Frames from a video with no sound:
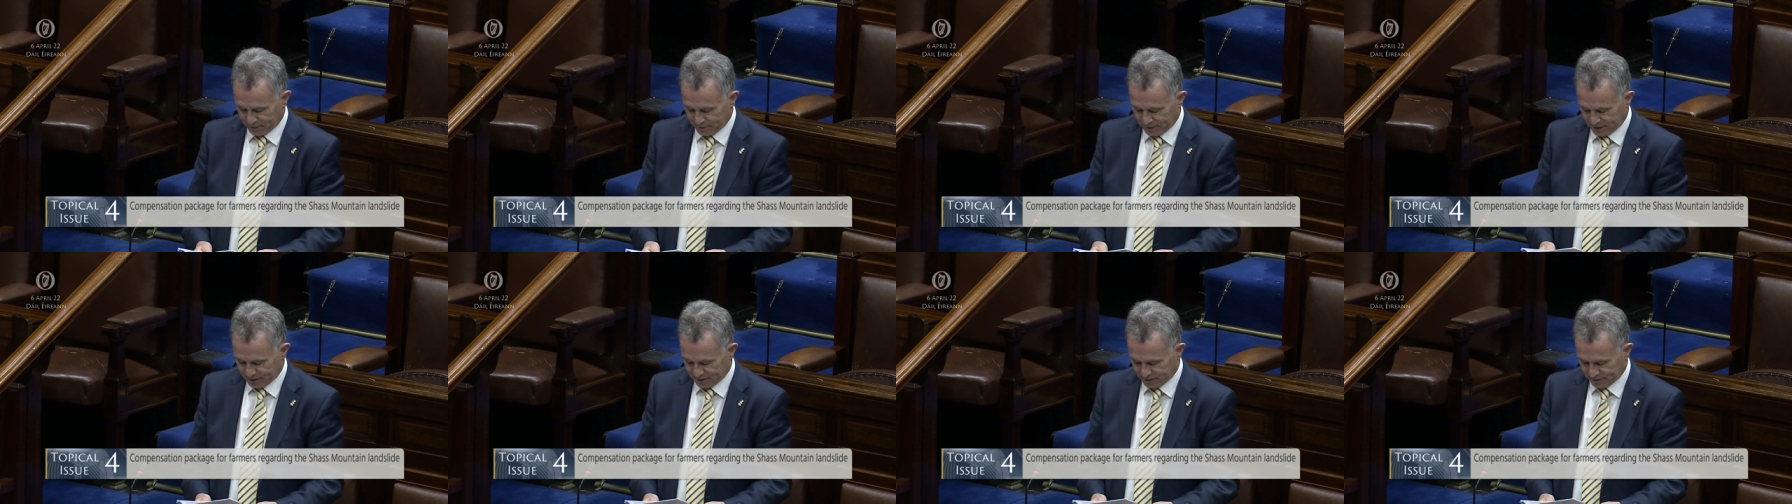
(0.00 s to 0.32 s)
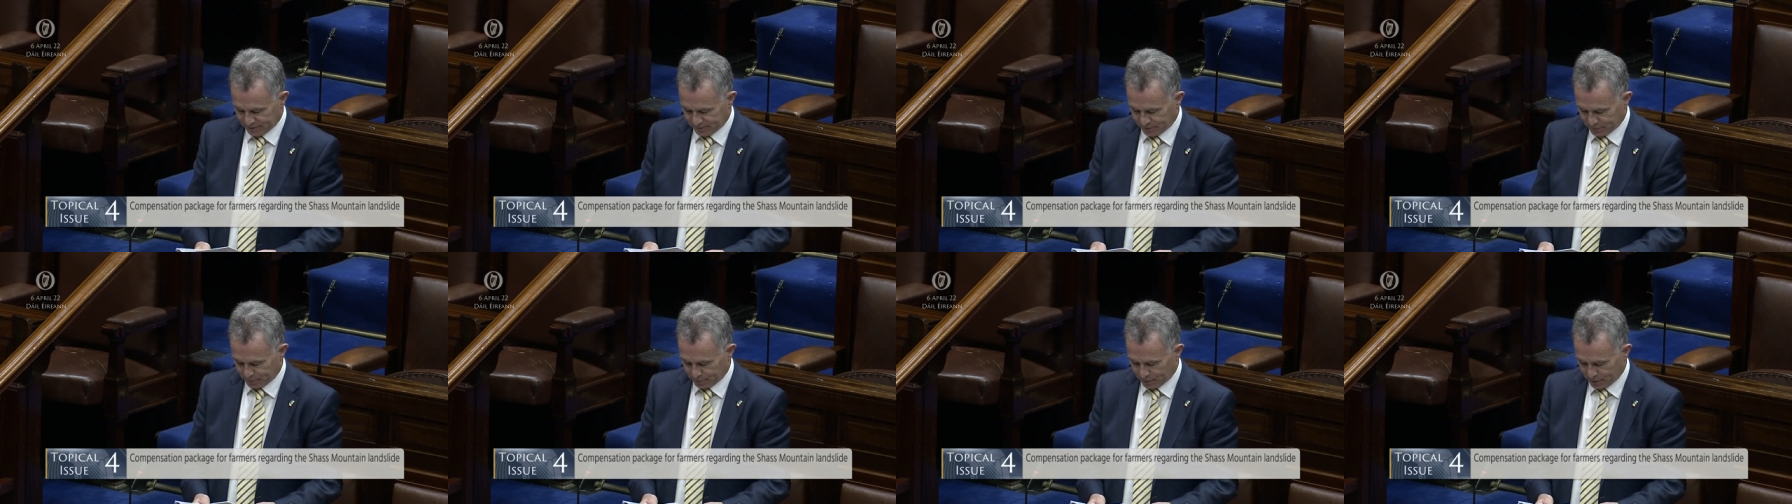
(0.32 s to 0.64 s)

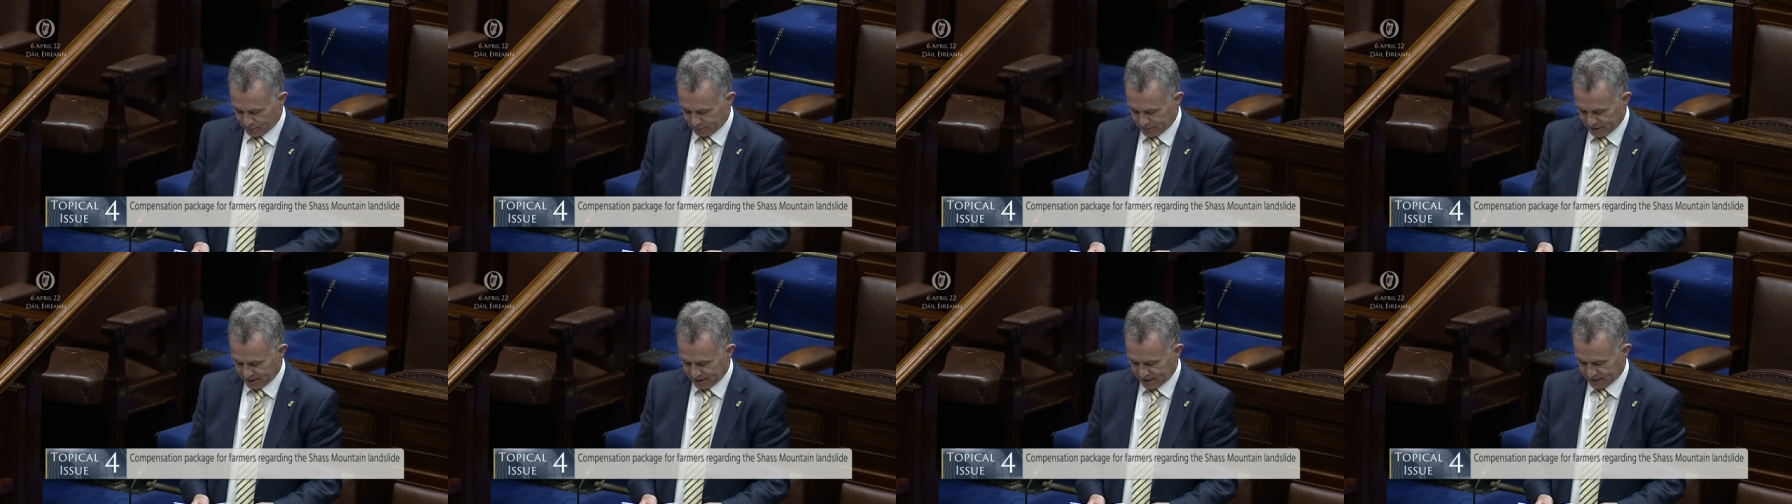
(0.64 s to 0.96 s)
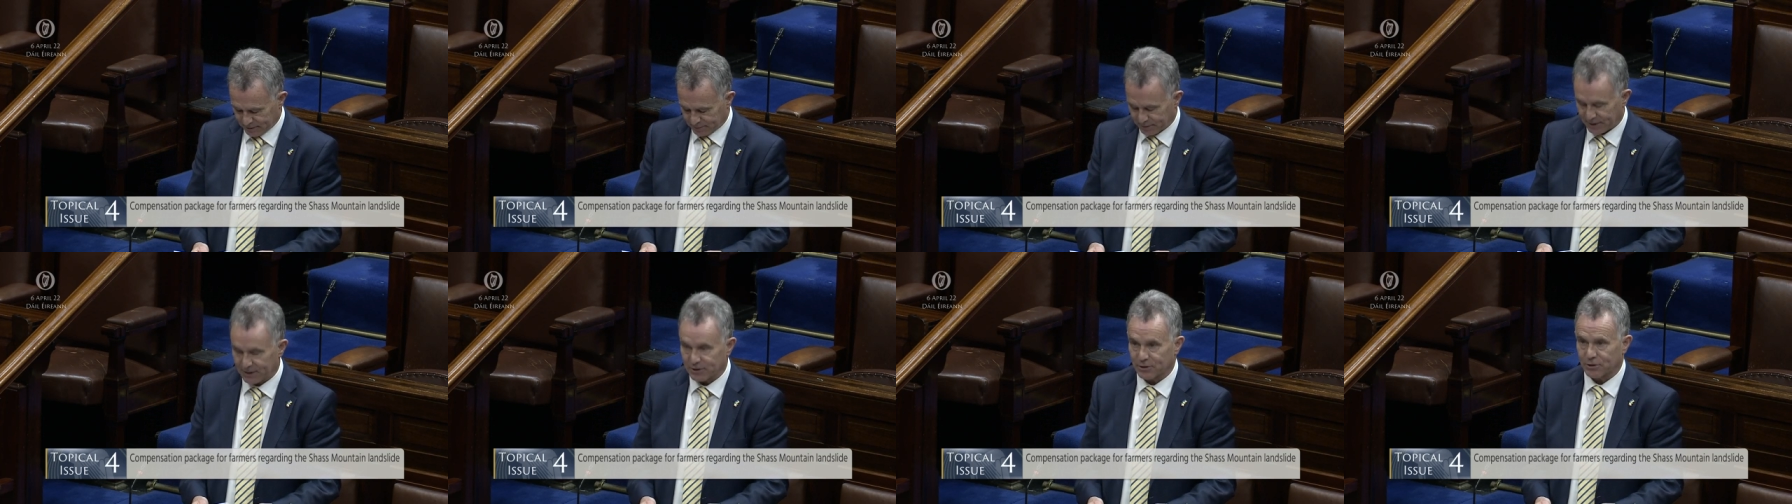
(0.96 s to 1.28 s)
Minister for Public
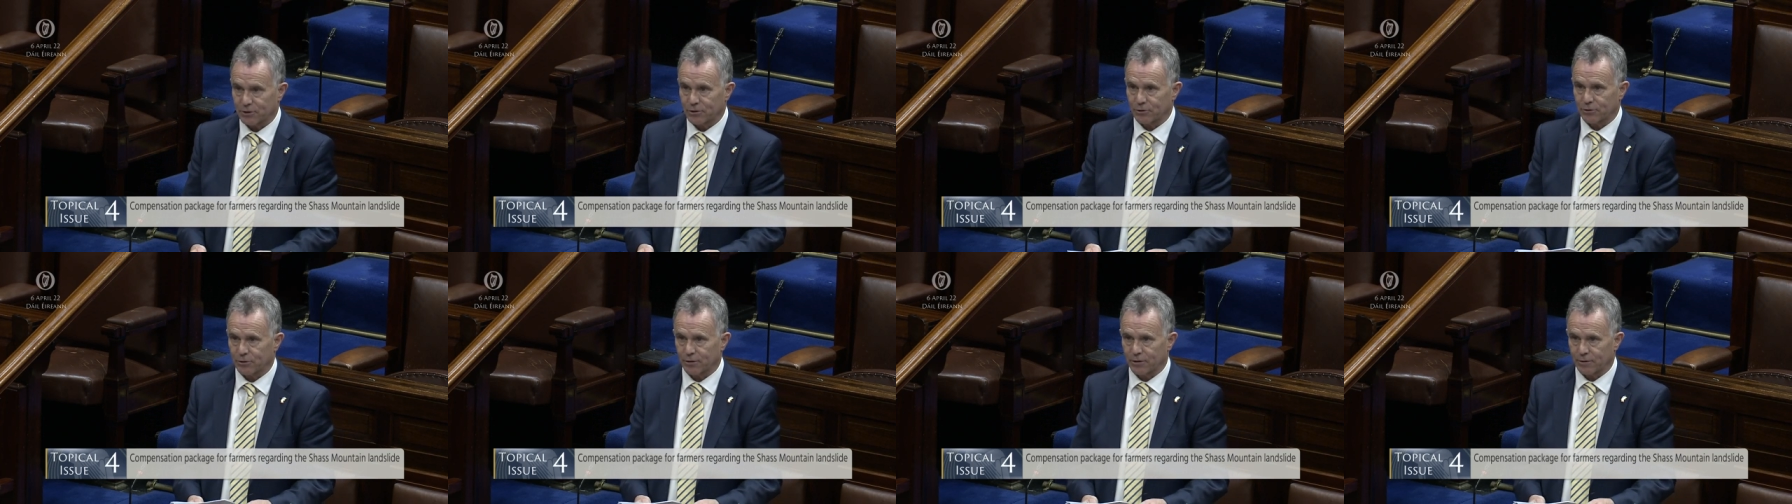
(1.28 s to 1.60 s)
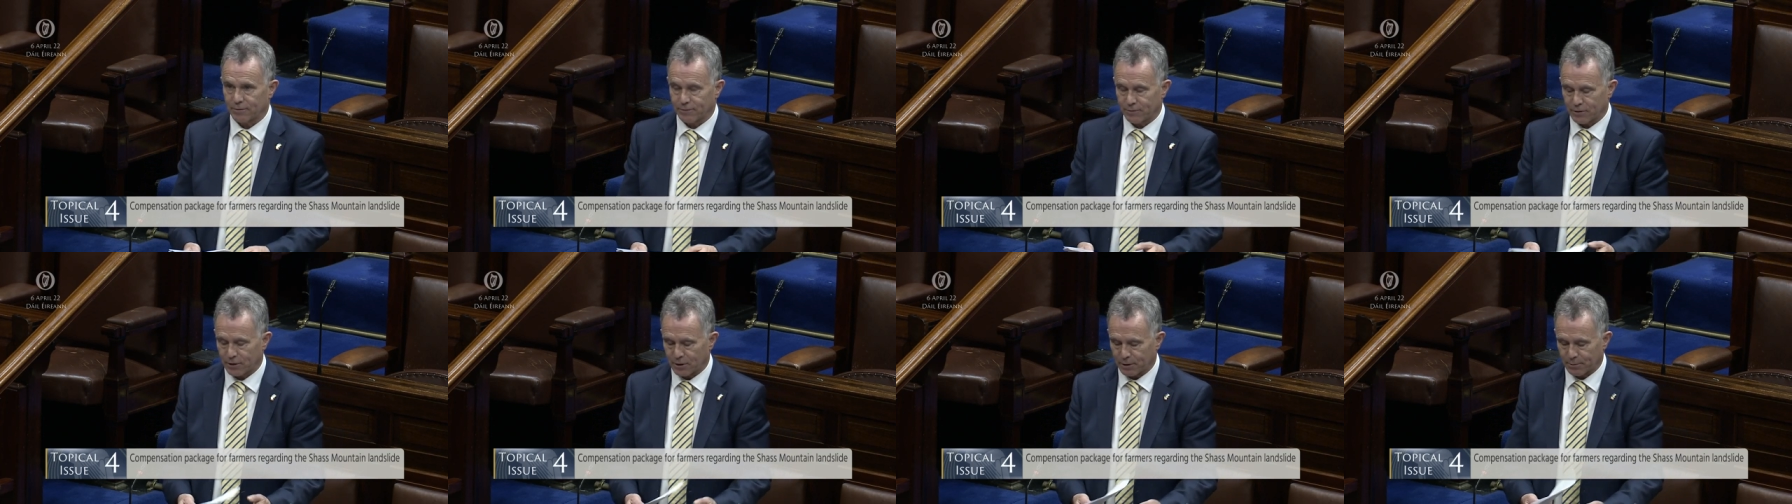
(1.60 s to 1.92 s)
Expenditure and
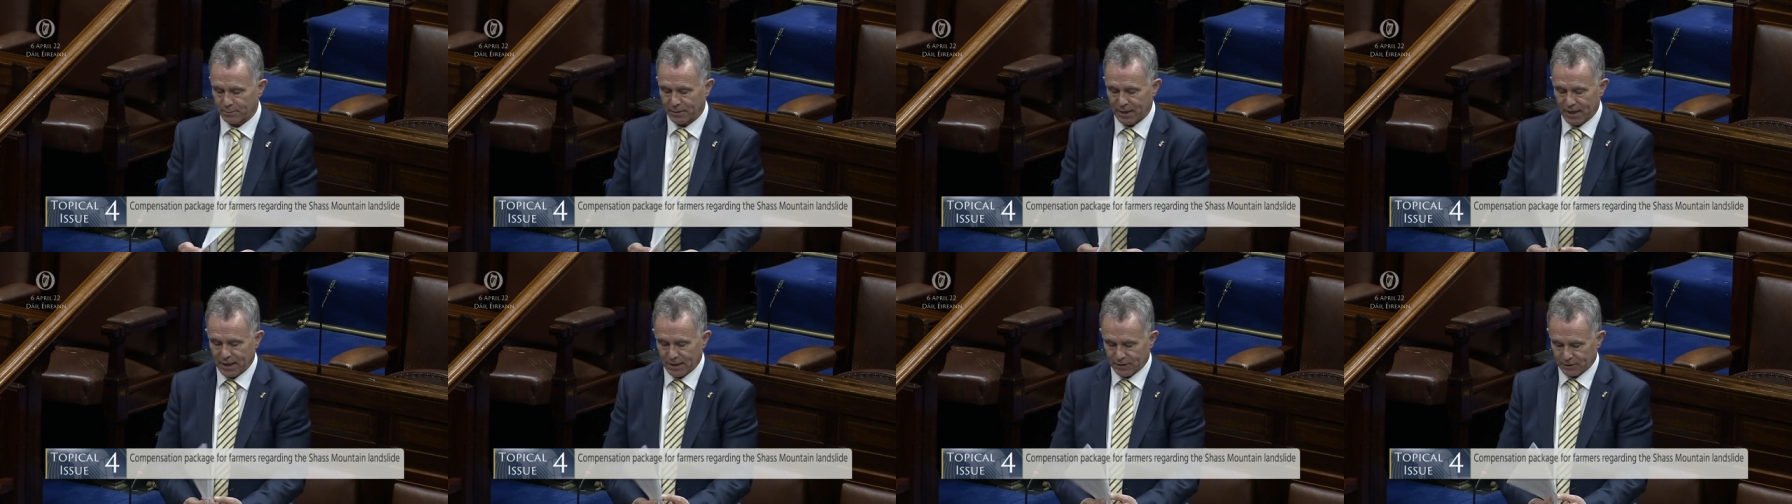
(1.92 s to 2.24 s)
Reform.